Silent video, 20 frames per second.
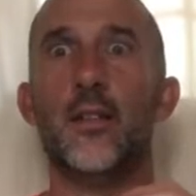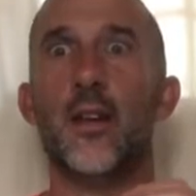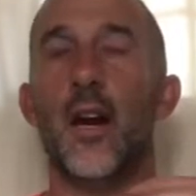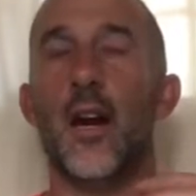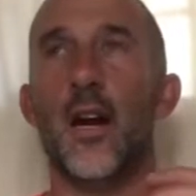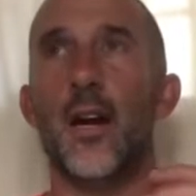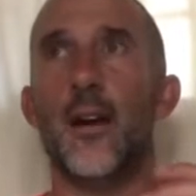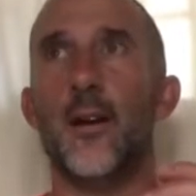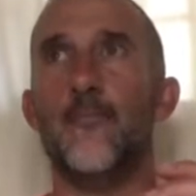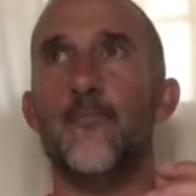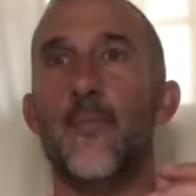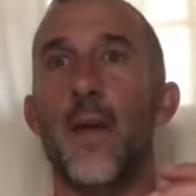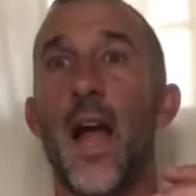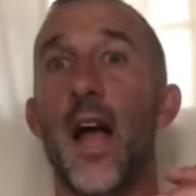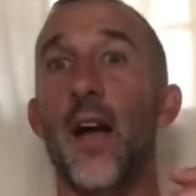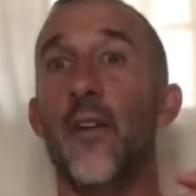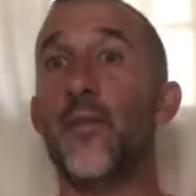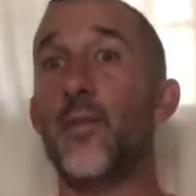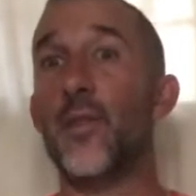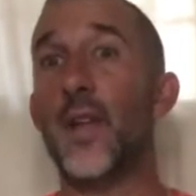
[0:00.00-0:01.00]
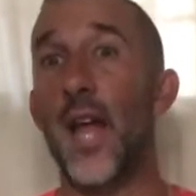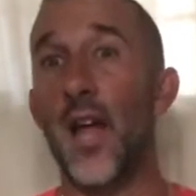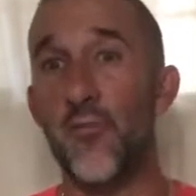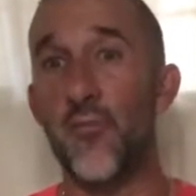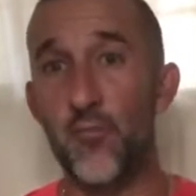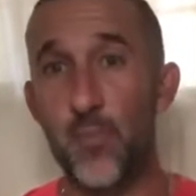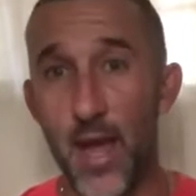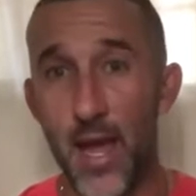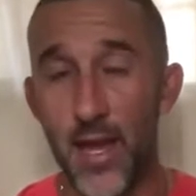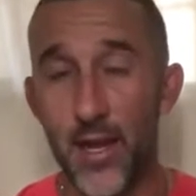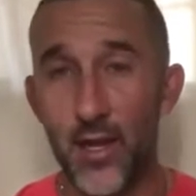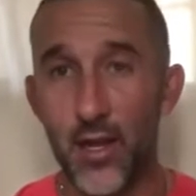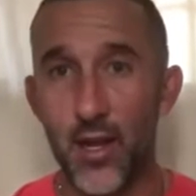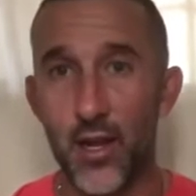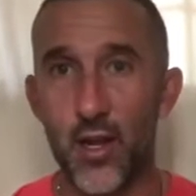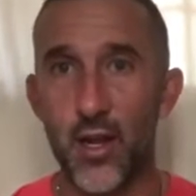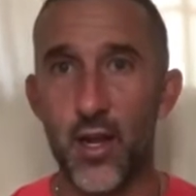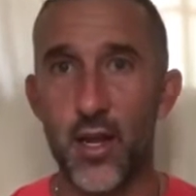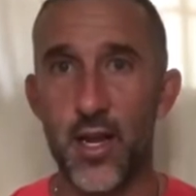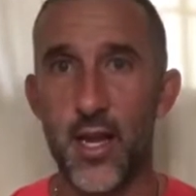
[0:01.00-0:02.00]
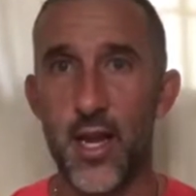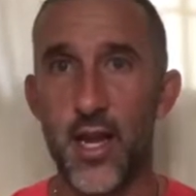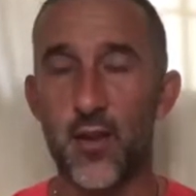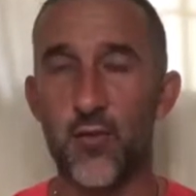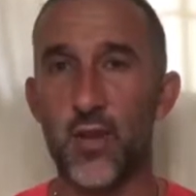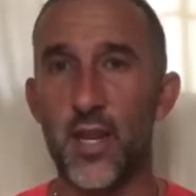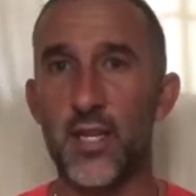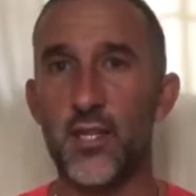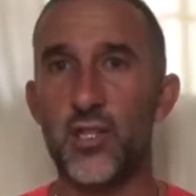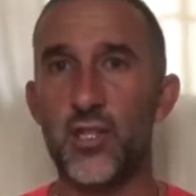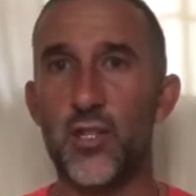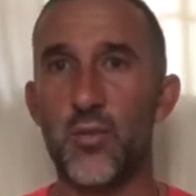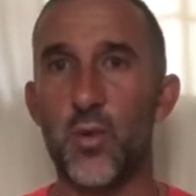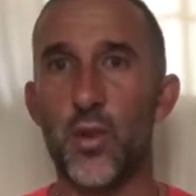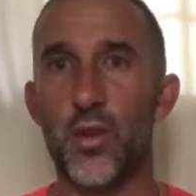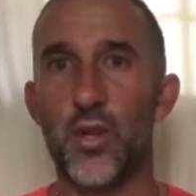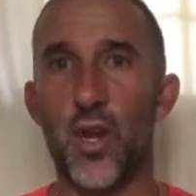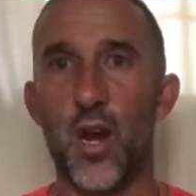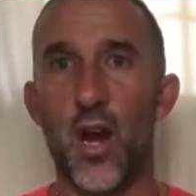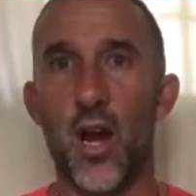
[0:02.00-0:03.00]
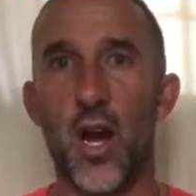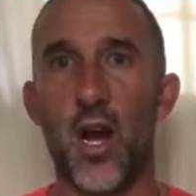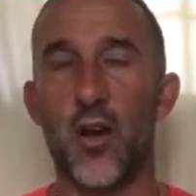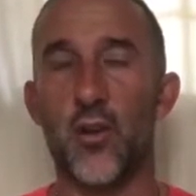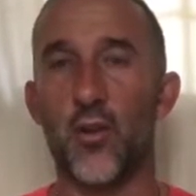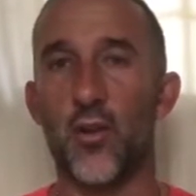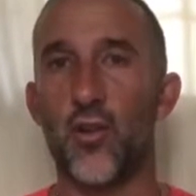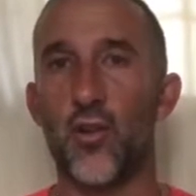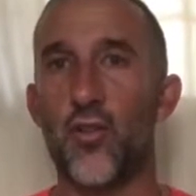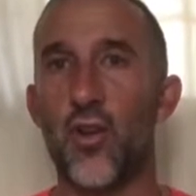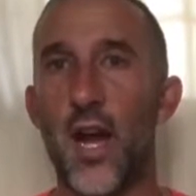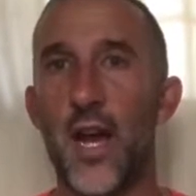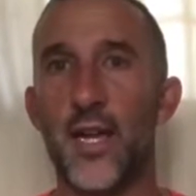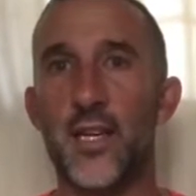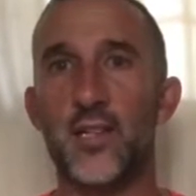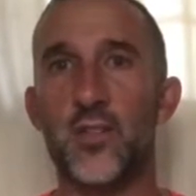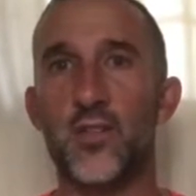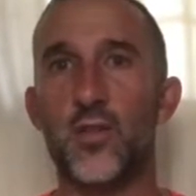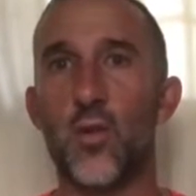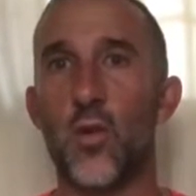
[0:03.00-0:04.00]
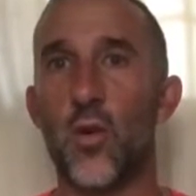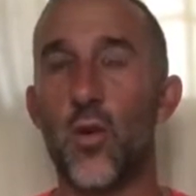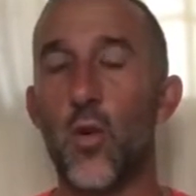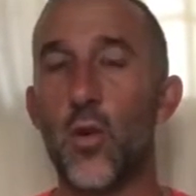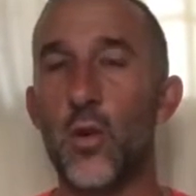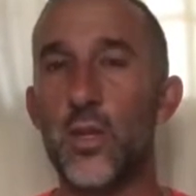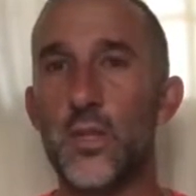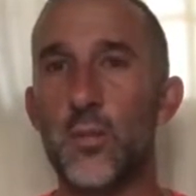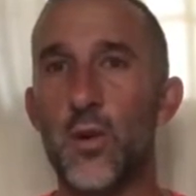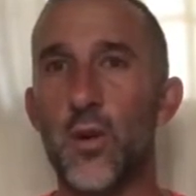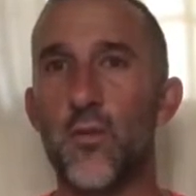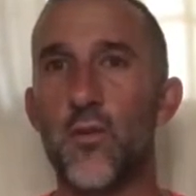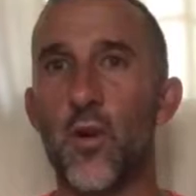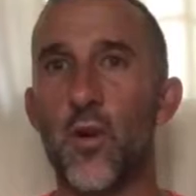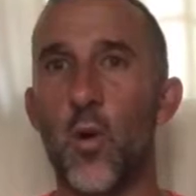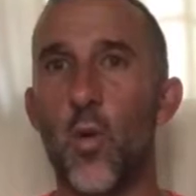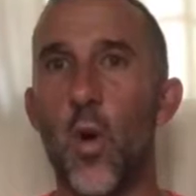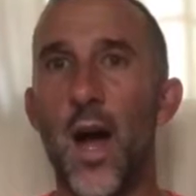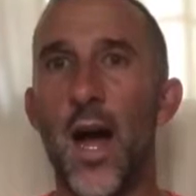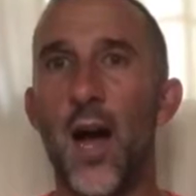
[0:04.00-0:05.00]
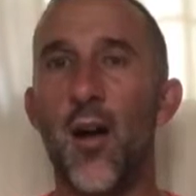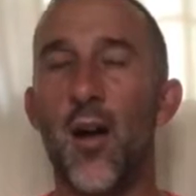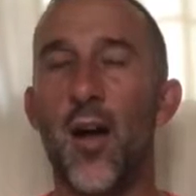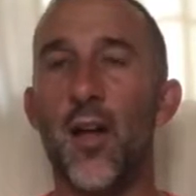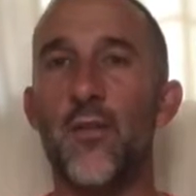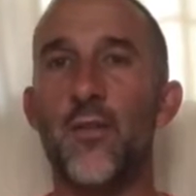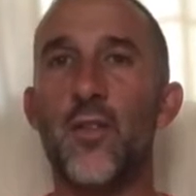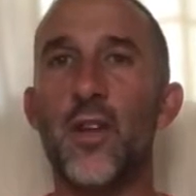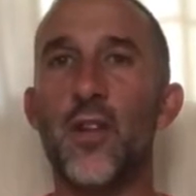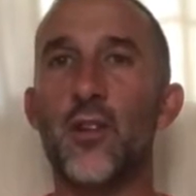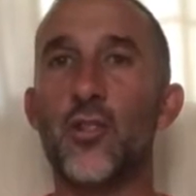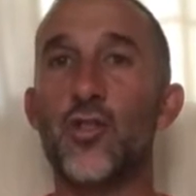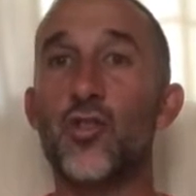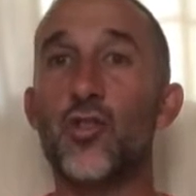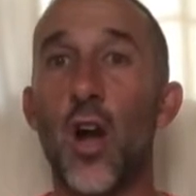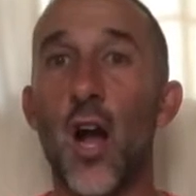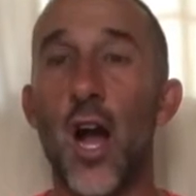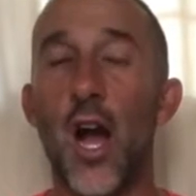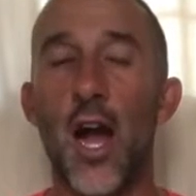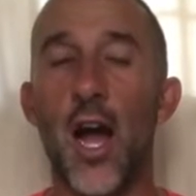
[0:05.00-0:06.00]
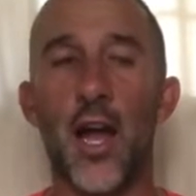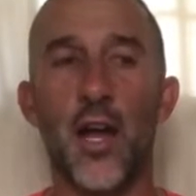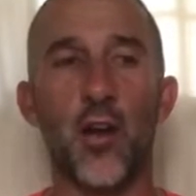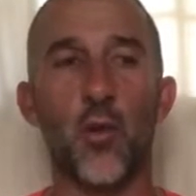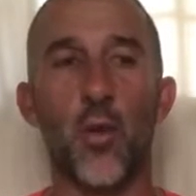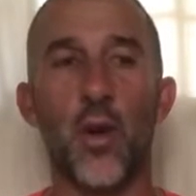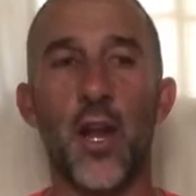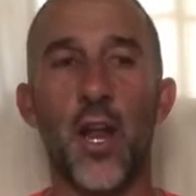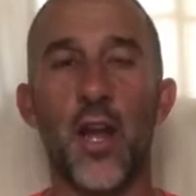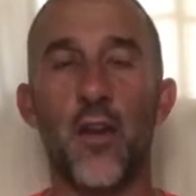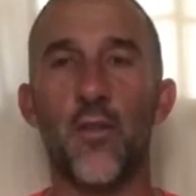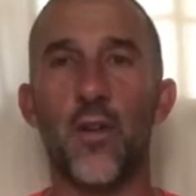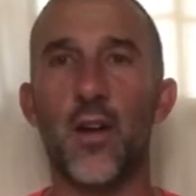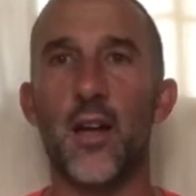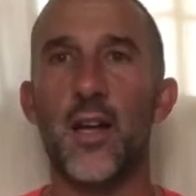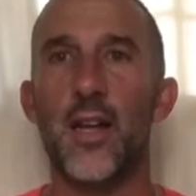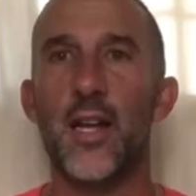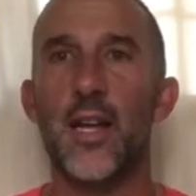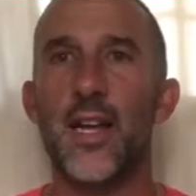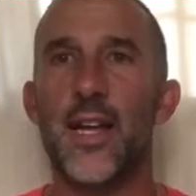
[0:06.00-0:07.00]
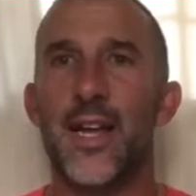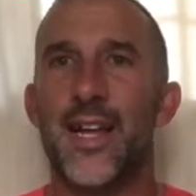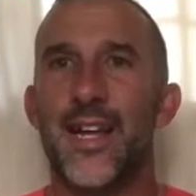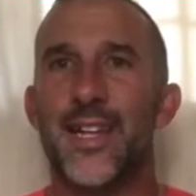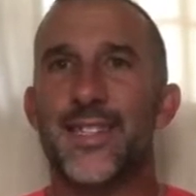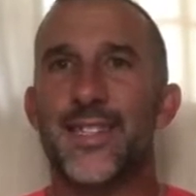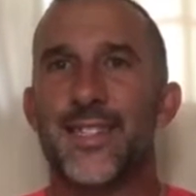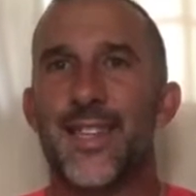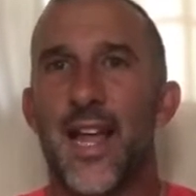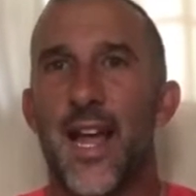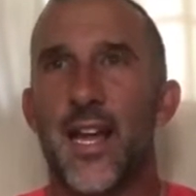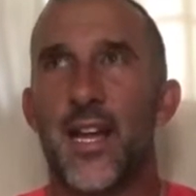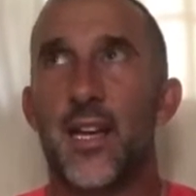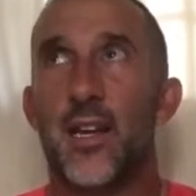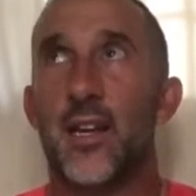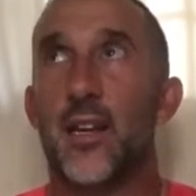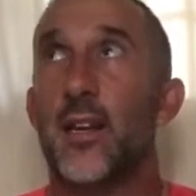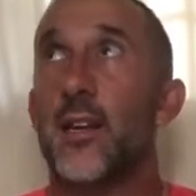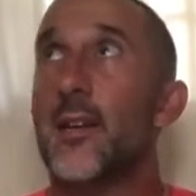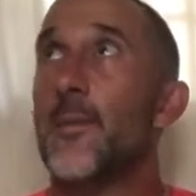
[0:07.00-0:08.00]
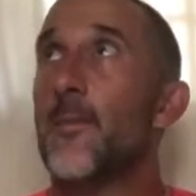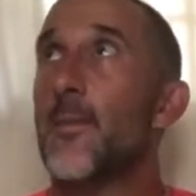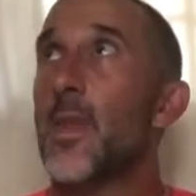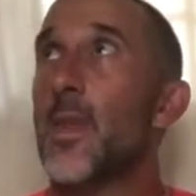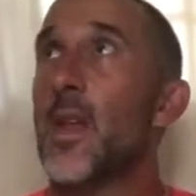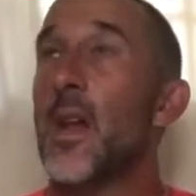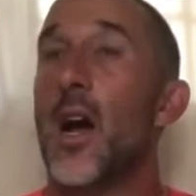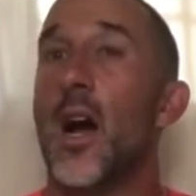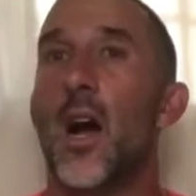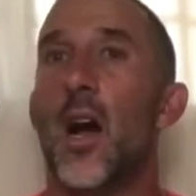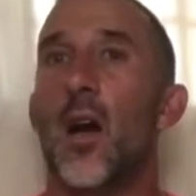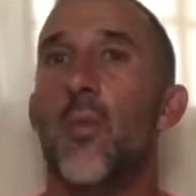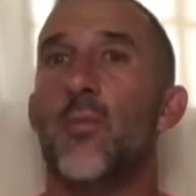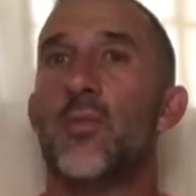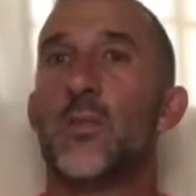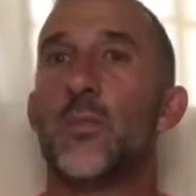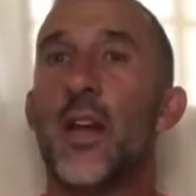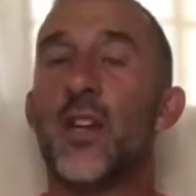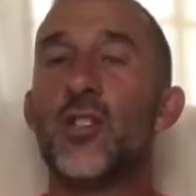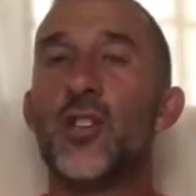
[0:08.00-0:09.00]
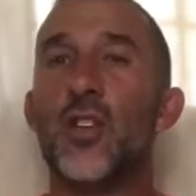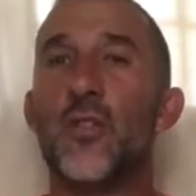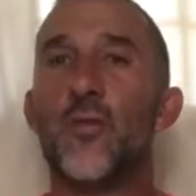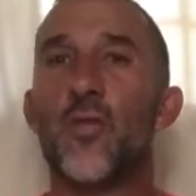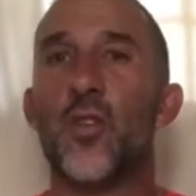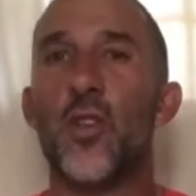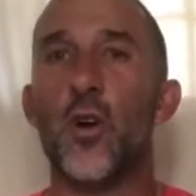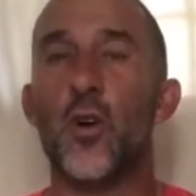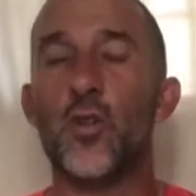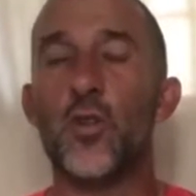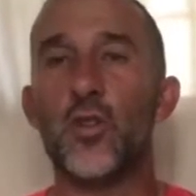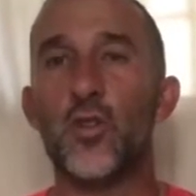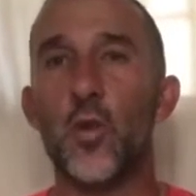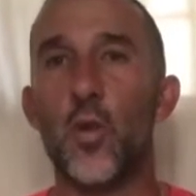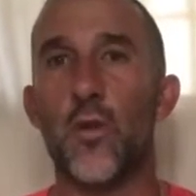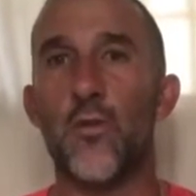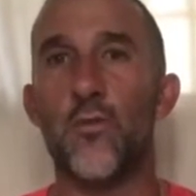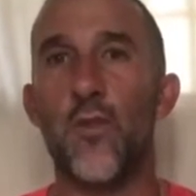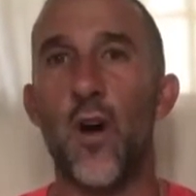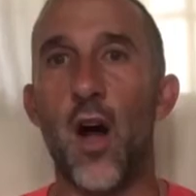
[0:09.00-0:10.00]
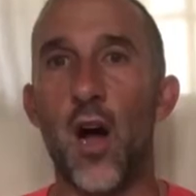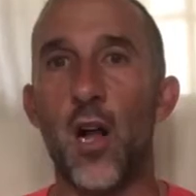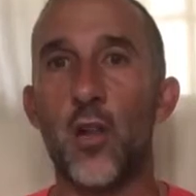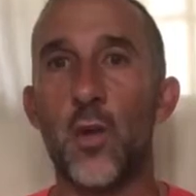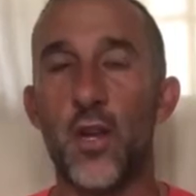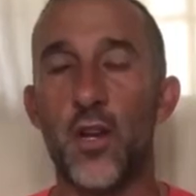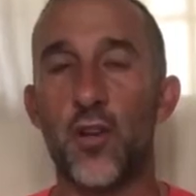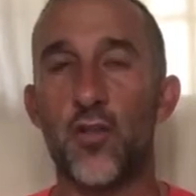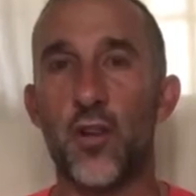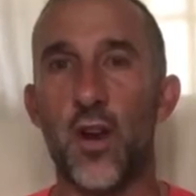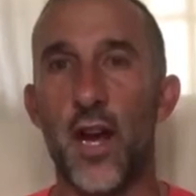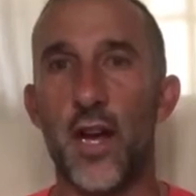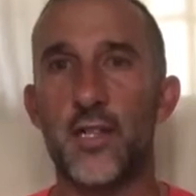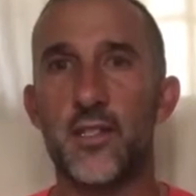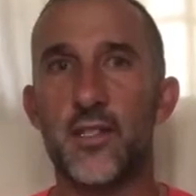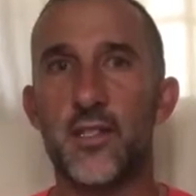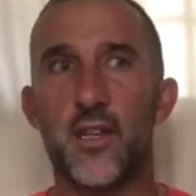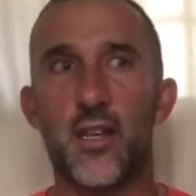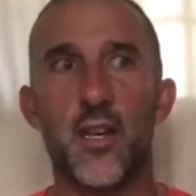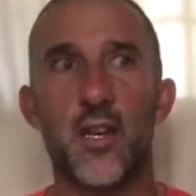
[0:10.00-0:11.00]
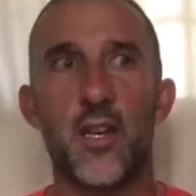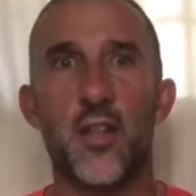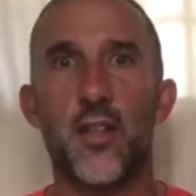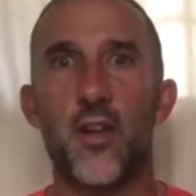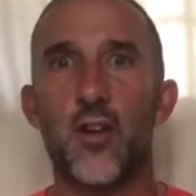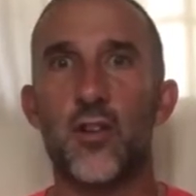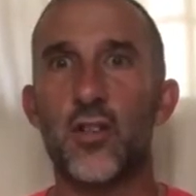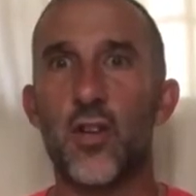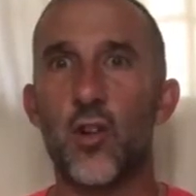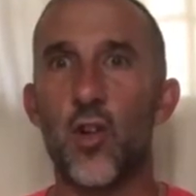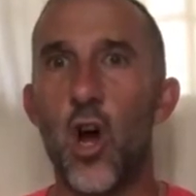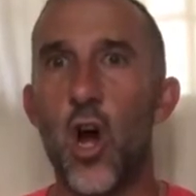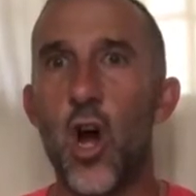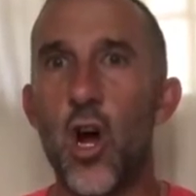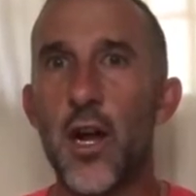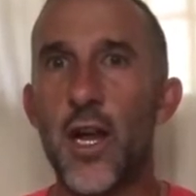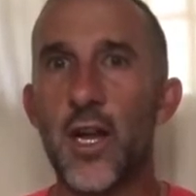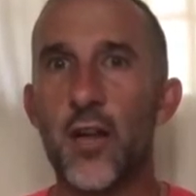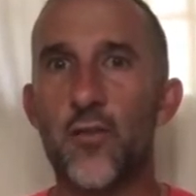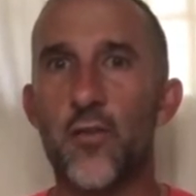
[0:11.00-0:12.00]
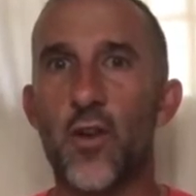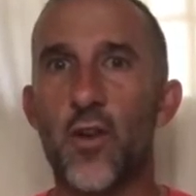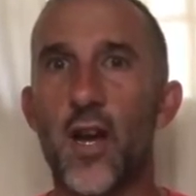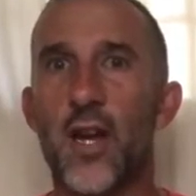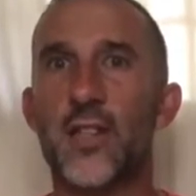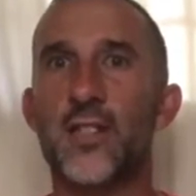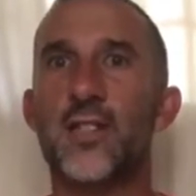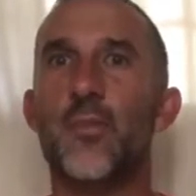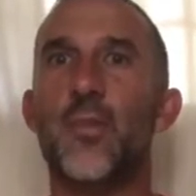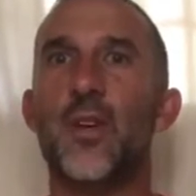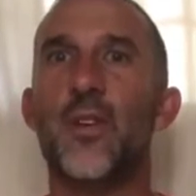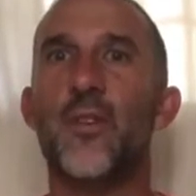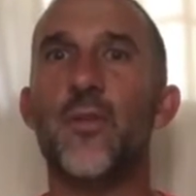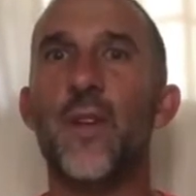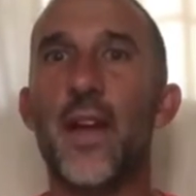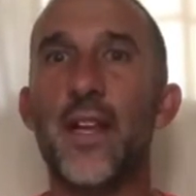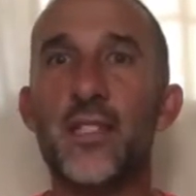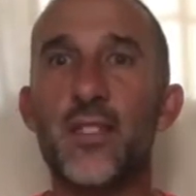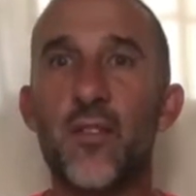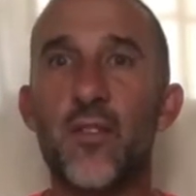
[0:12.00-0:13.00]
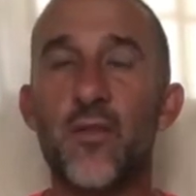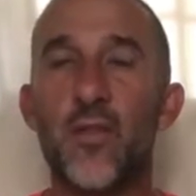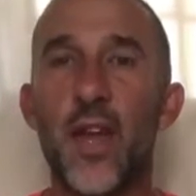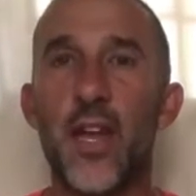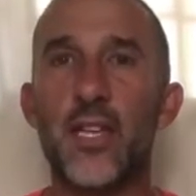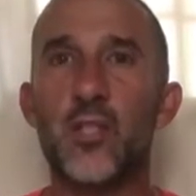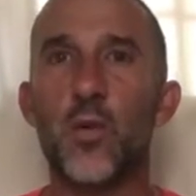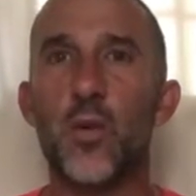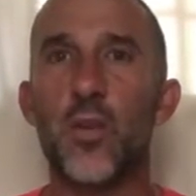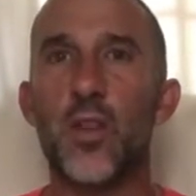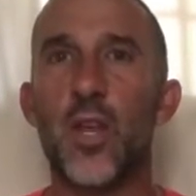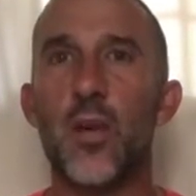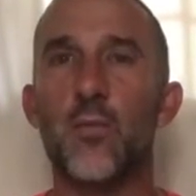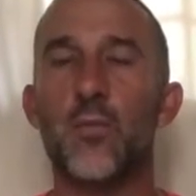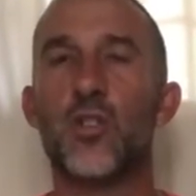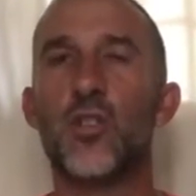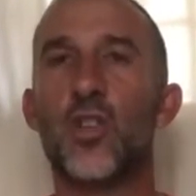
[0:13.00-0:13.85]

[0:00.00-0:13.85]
have been in a relationship with God or Christ or the Holy Spirit for a while and feel dry or whatever, it's like, especially for those who are following Christ, there's a longing for us to be face to face with Him.